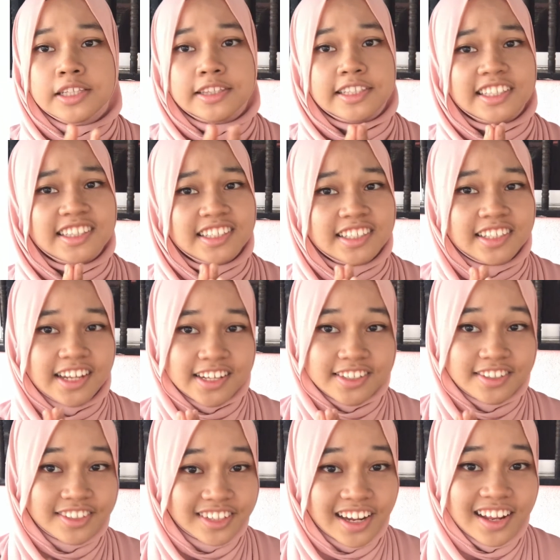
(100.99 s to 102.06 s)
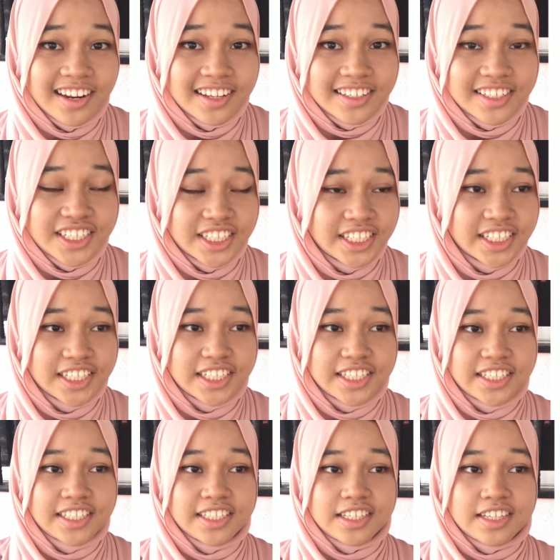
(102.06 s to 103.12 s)
30 days
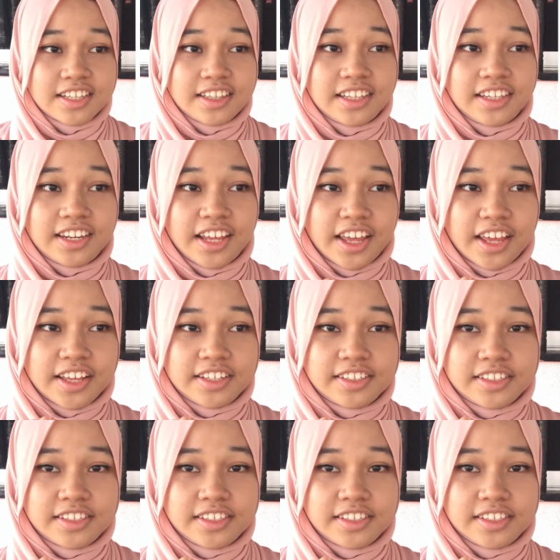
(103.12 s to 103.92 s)
challenges, 30 days